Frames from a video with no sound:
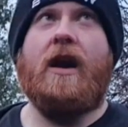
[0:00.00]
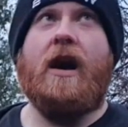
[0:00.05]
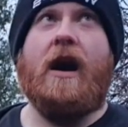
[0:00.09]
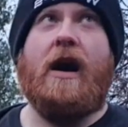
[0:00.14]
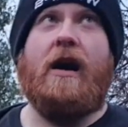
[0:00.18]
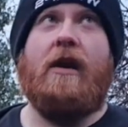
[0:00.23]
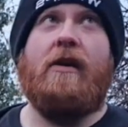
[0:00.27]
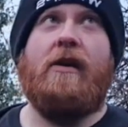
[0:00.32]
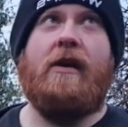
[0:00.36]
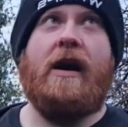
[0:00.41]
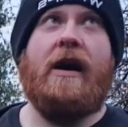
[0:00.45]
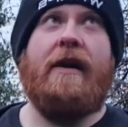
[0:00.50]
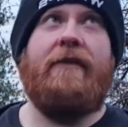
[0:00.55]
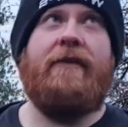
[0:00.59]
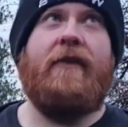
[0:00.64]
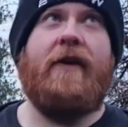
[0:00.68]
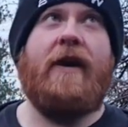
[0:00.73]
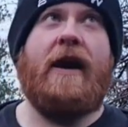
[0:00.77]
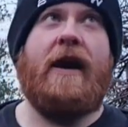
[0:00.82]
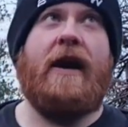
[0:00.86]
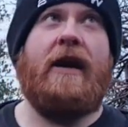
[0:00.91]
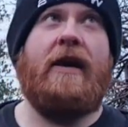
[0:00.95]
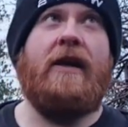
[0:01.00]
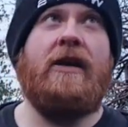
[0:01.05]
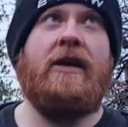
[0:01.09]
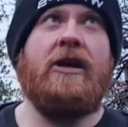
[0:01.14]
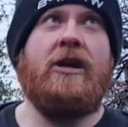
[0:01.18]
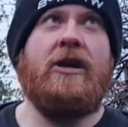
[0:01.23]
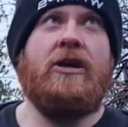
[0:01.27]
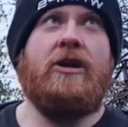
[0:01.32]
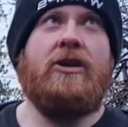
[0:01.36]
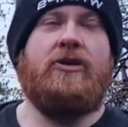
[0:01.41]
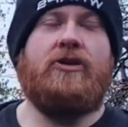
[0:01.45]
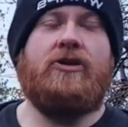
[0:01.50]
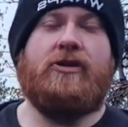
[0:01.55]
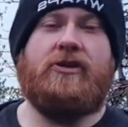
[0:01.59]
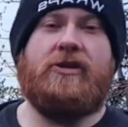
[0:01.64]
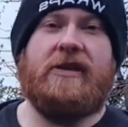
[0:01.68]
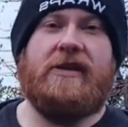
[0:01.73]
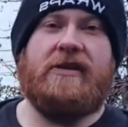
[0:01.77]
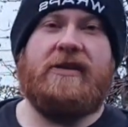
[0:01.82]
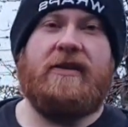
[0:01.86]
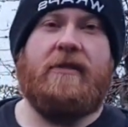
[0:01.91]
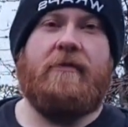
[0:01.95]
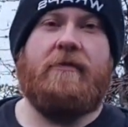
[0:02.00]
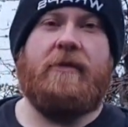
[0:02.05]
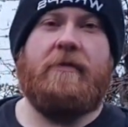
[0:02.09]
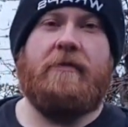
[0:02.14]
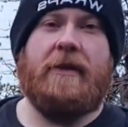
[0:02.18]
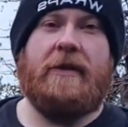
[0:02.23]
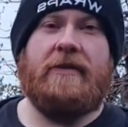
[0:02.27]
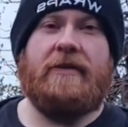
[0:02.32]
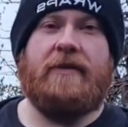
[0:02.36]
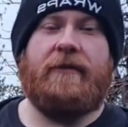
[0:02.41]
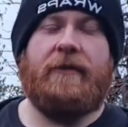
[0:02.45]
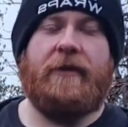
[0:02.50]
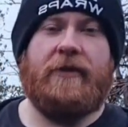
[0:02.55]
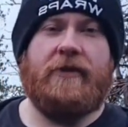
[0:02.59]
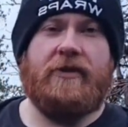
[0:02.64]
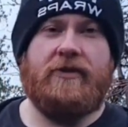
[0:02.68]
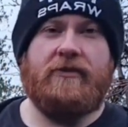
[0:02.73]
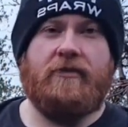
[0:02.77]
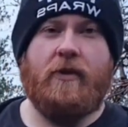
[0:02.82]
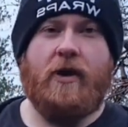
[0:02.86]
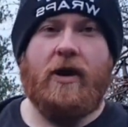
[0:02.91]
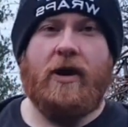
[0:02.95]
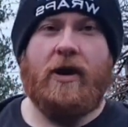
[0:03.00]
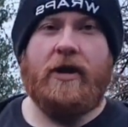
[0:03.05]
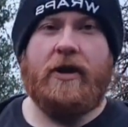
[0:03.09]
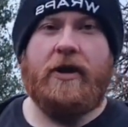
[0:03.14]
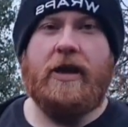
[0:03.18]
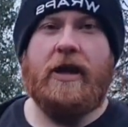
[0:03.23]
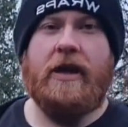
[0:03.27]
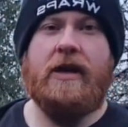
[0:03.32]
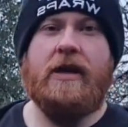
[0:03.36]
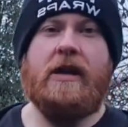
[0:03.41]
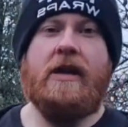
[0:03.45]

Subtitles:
I'll have that just as I'm about to finish work,